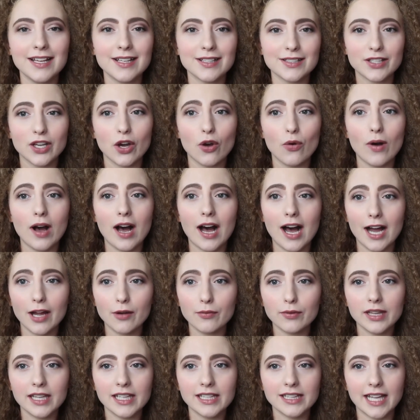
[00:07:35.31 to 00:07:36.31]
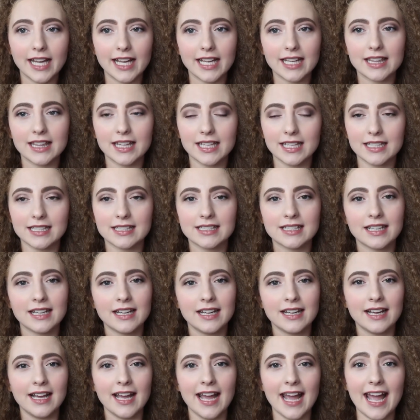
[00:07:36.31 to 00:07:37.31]
So I really like this.
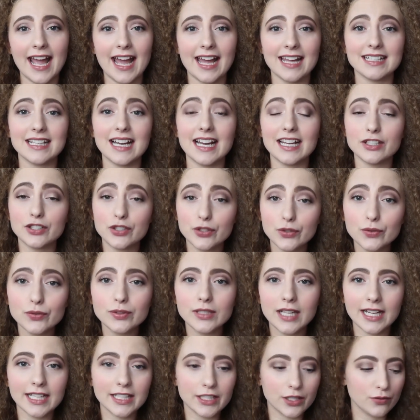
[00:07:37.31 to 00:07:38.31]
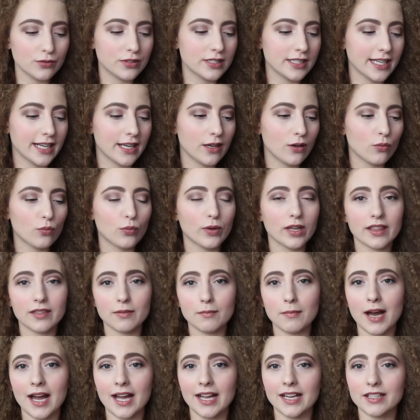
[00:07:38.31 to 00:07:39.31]
And I do like using it
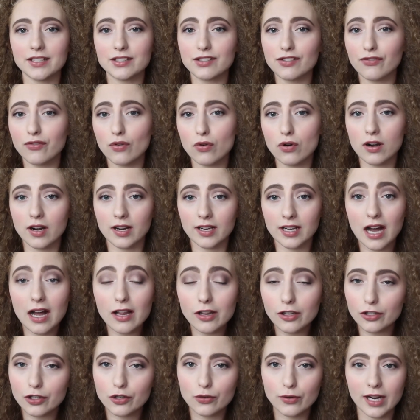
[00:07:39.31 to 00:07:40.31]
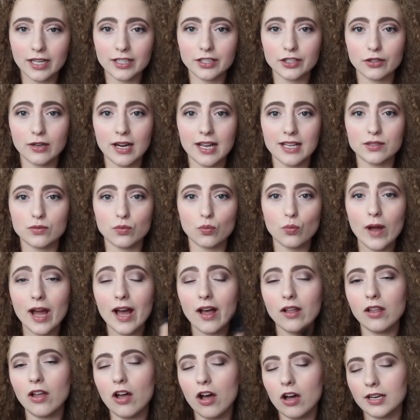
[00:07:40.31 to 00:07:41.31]
with my Sephora color corrector as
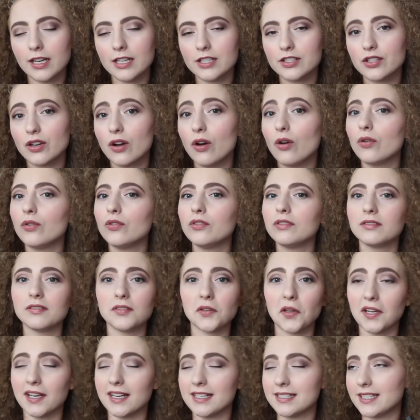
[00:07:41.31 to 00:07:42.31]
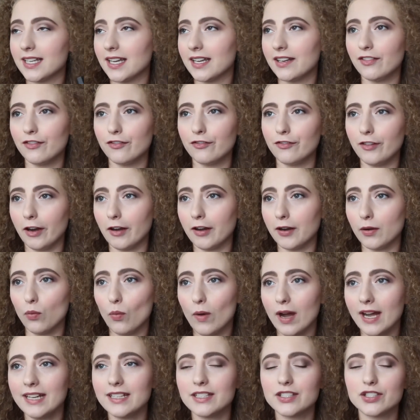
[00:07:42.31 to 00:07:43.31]
well on its own. Like I said, very
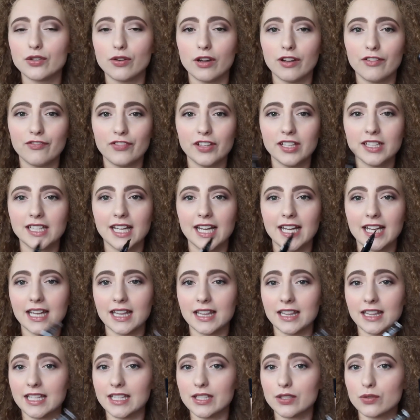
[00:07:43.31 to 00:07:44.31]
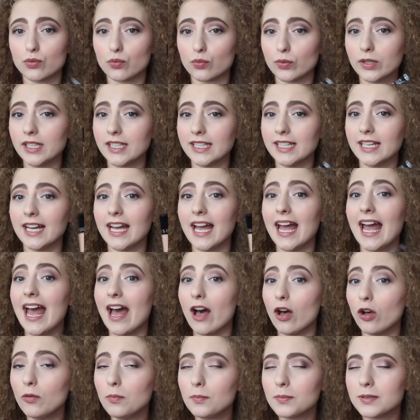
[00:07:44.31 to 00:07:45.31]
white. So I feel like this really
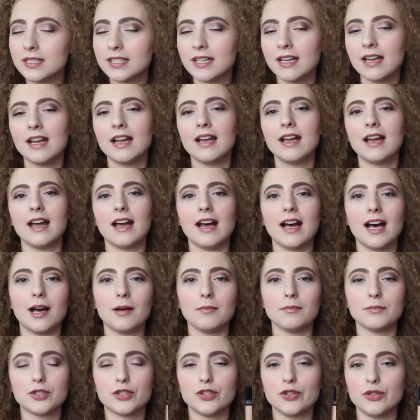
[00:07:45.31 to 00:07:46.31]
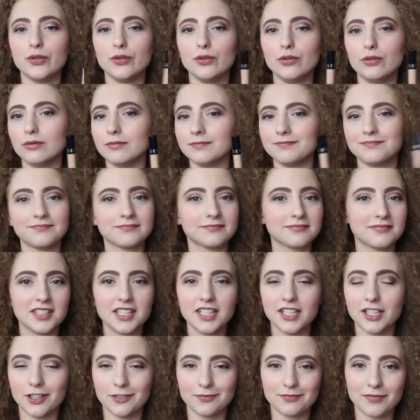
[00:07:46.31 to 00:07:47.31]
helps um, to,
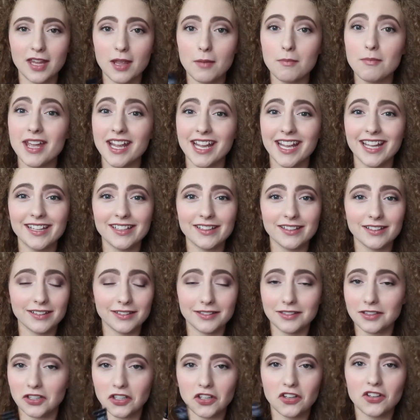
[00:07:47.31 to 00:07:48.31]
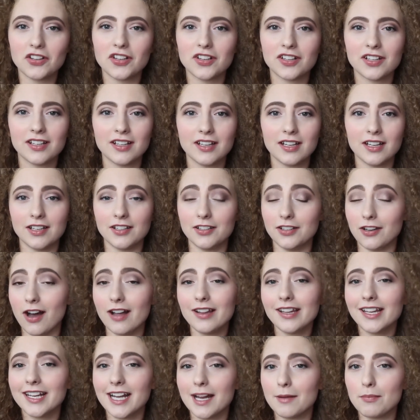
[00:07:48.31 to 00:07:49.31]
you know, make it look
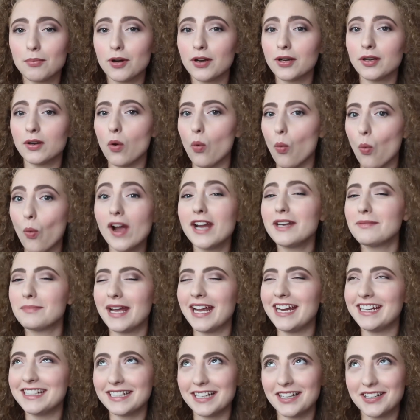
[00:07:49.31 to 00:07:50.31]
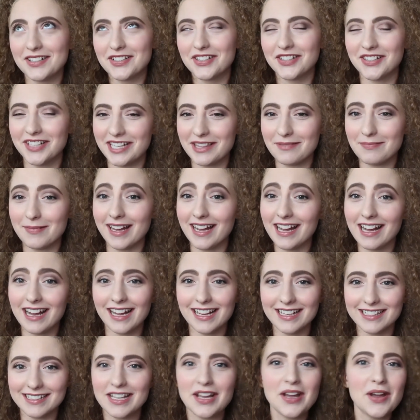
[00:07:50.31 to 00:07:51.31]
not like I put white paint underneath my
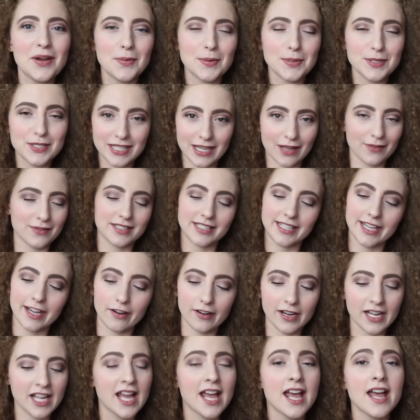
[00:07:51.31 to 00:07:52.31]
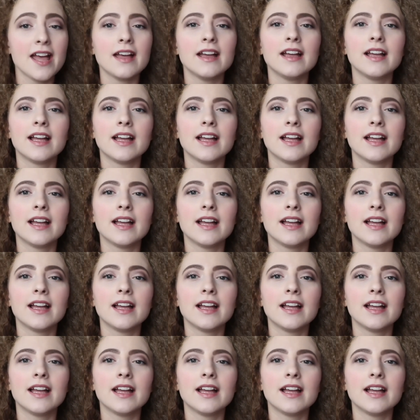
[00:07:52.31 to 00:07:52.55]
eyes, which sounds scary.